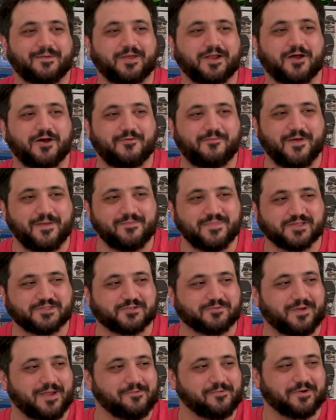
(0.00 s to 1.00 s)
Let me know if I'm
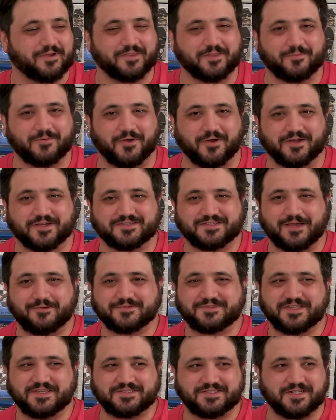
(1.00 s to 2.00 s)
misremembering the book because I
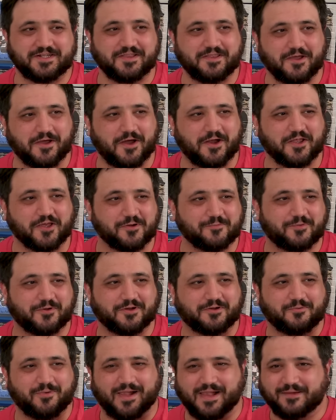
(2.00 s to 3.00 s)
was listening to the
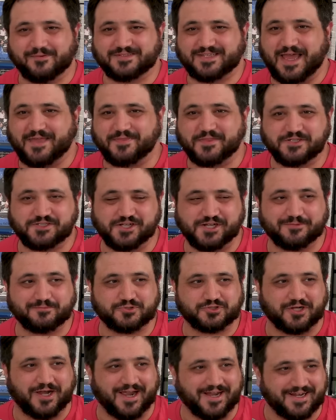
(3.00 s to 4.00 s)
audiobook while I was at the
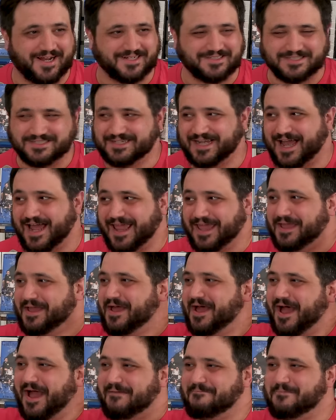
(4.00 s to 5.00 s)
gym trying not to die.
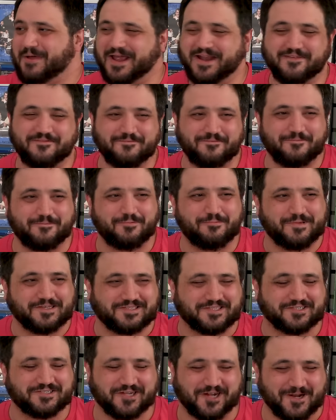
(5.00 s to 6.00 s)
I might have
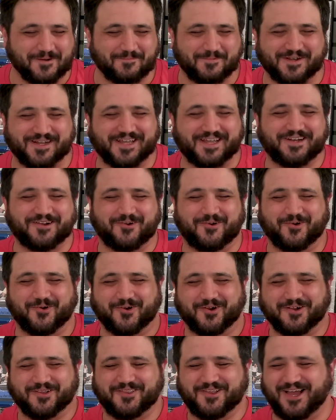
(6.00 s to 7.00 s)
misinterpreted
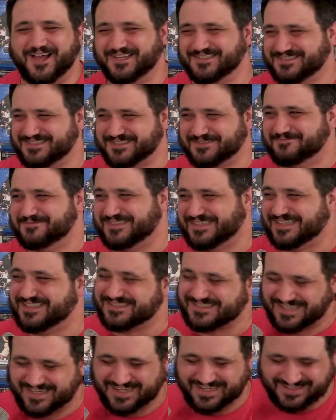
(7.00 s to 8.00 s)
or lost some
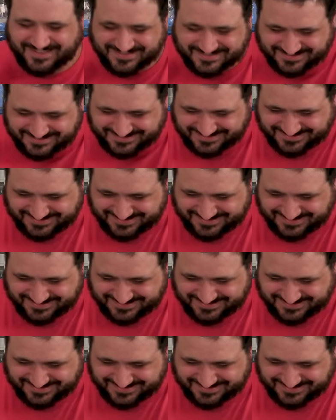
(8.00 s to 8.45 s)
details.